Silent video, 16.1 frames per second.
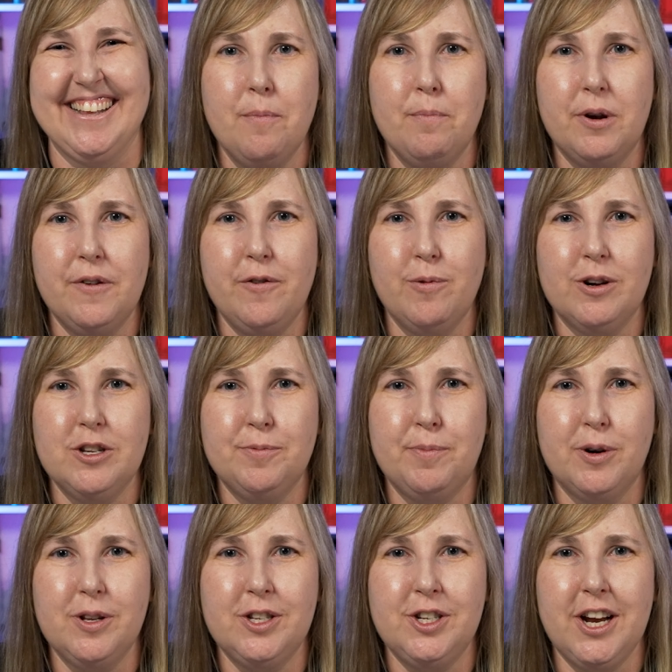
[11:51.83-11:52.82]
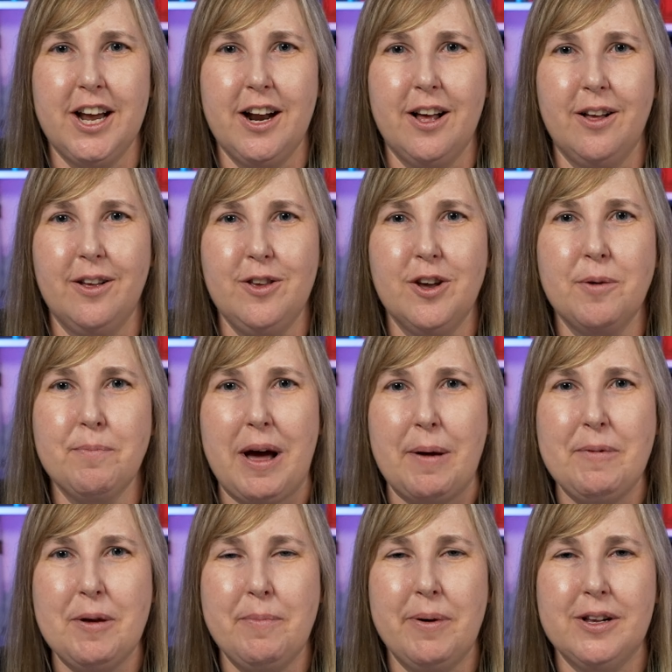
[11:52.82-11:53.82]
But if you want to support the channel, you can buy
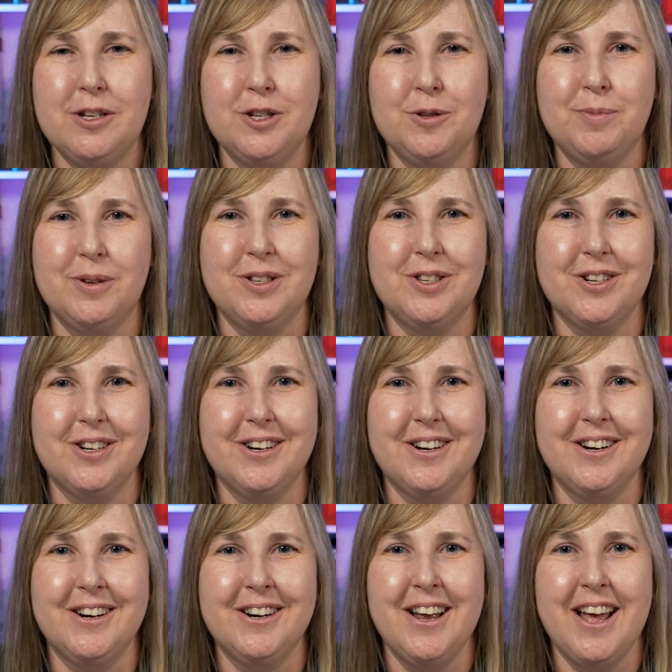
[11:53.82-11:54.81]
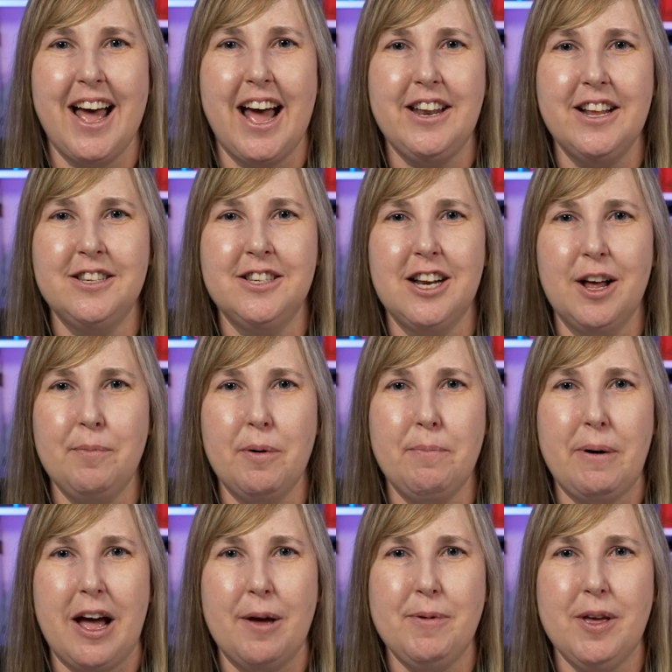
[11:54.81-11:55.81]
me a PEZ dispenser. I did set up a
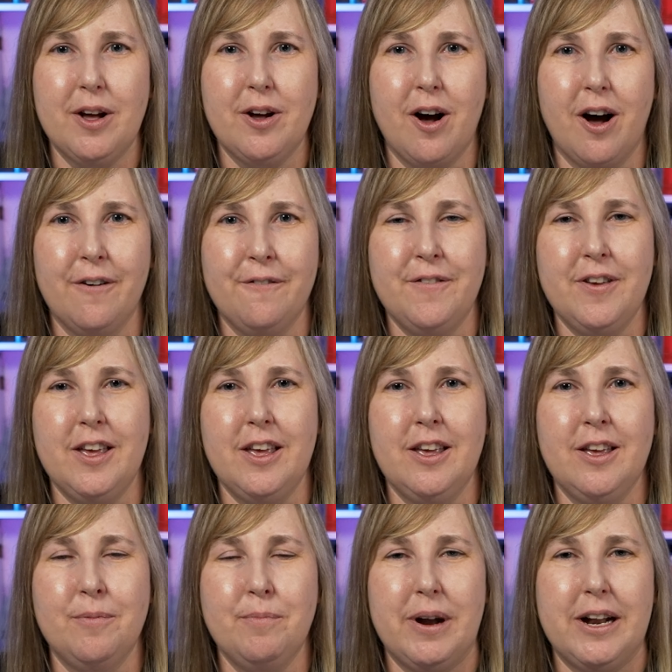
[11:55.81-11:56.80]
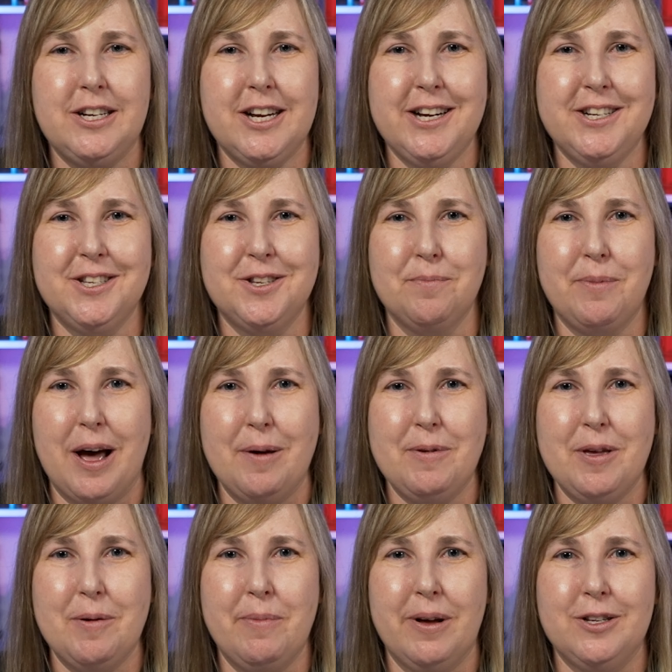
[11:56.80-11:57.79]
buy me a coffee, but I changed it to buy
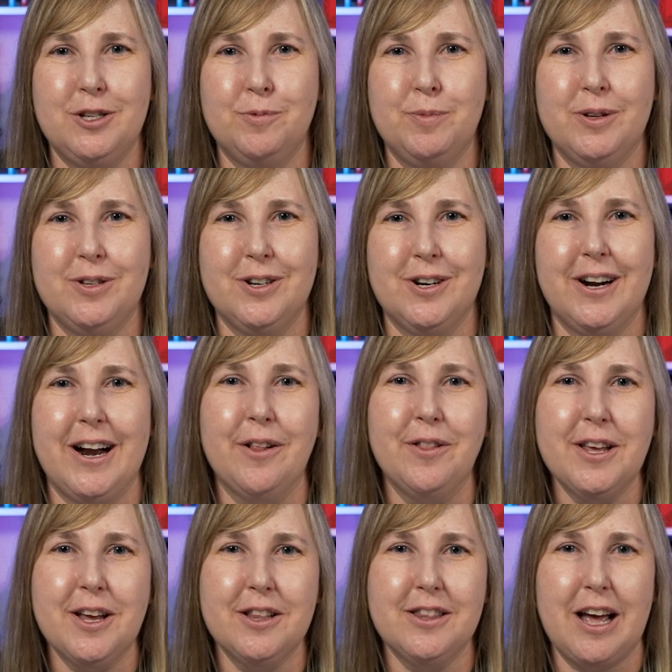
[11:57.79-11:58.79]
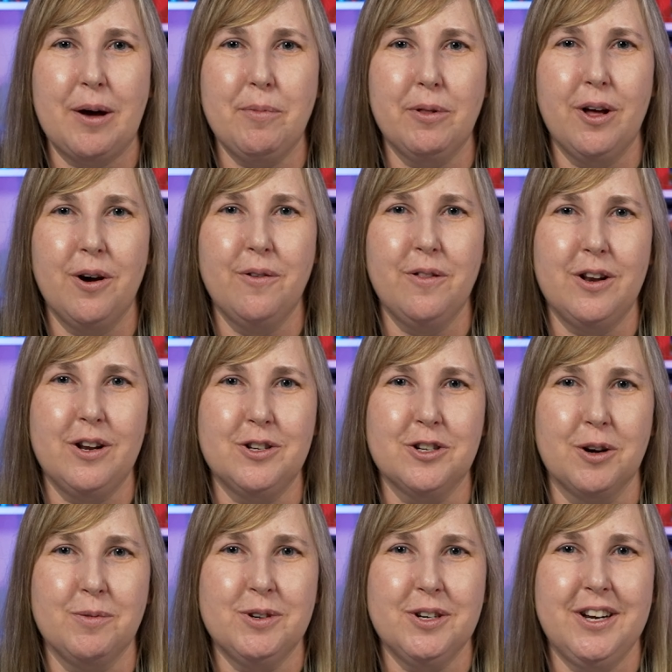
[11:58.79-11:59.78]
me a PEZ dispenser, and I'll link it down below in the
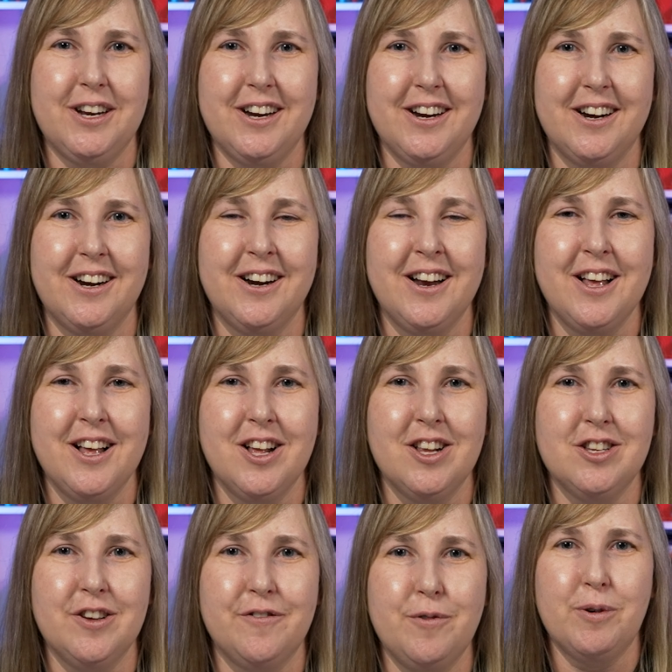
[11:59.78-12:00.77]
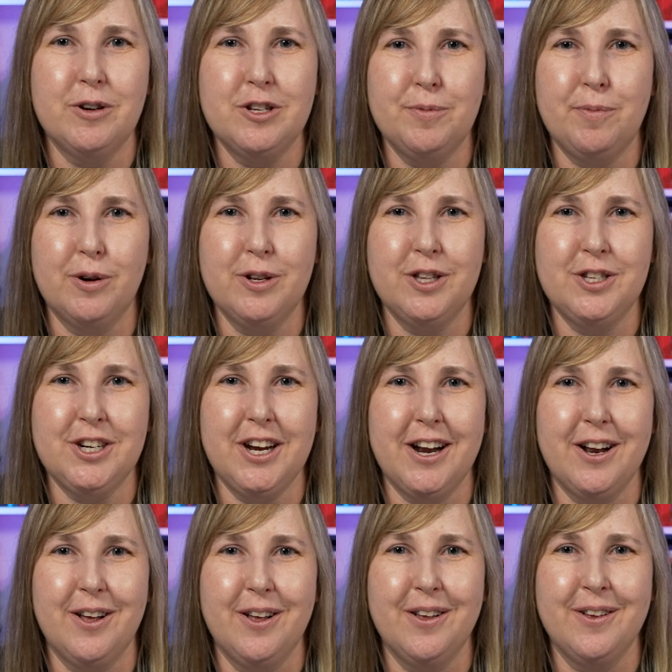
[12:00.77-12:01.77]
description here. So want to support the
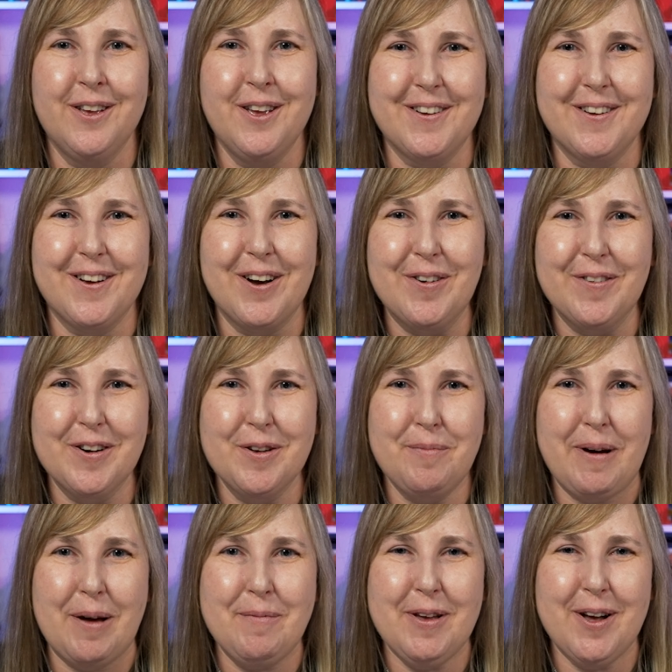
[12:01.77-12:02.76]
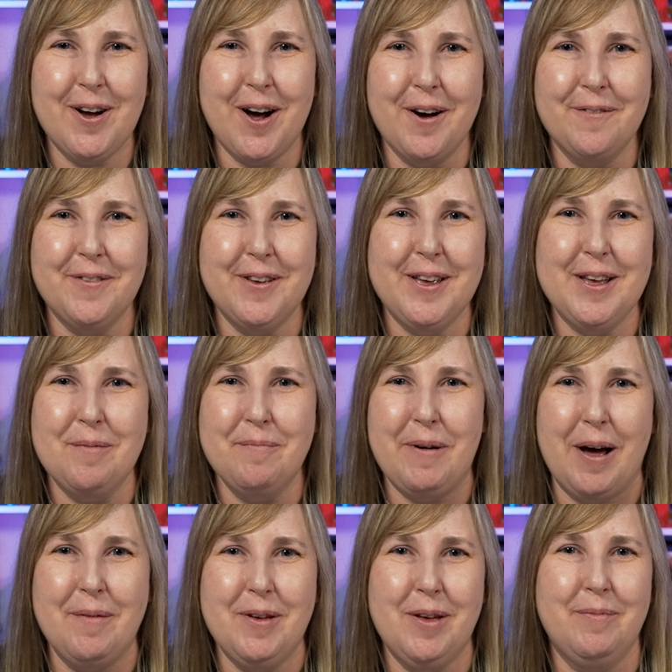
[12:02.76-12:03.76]
channel, go over to buy me a coffee and
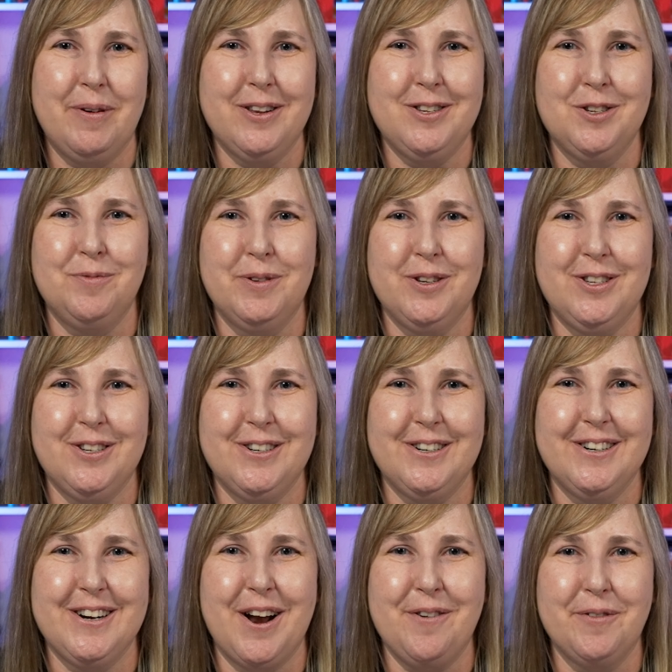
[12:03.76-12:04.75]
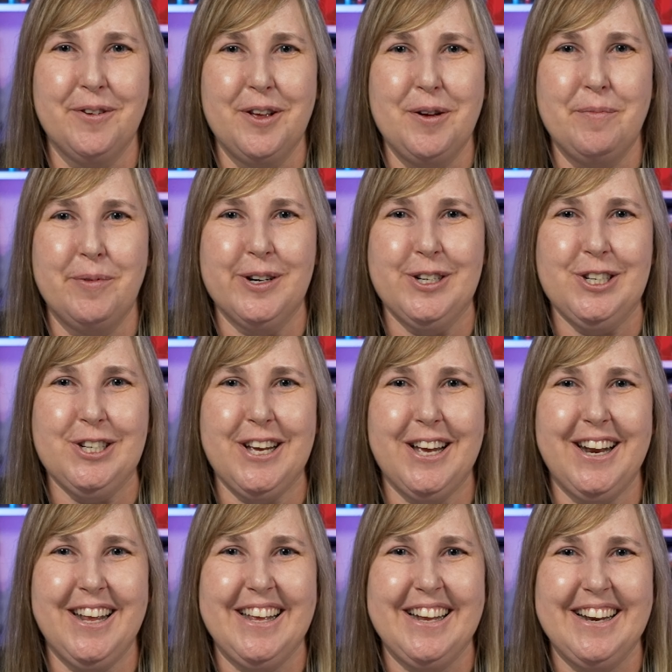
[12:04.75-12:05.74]
buy me a PEZ dispenser. I'd really
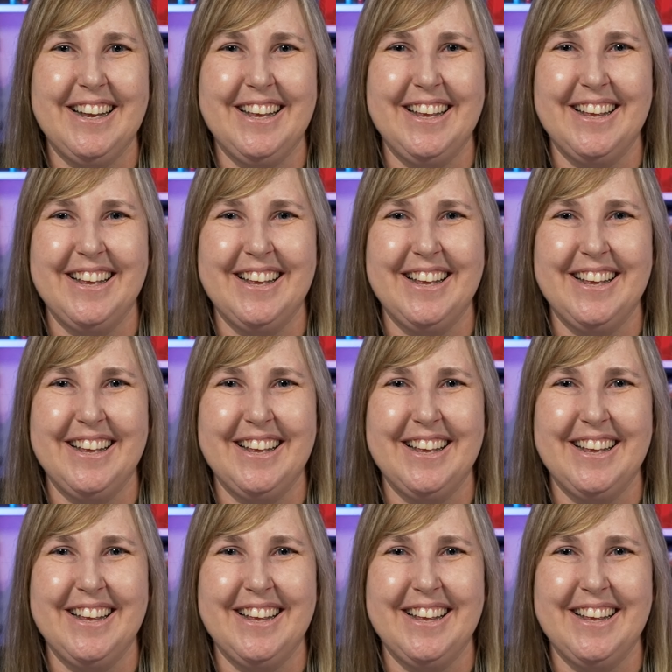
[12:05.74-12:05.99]
appreciate it.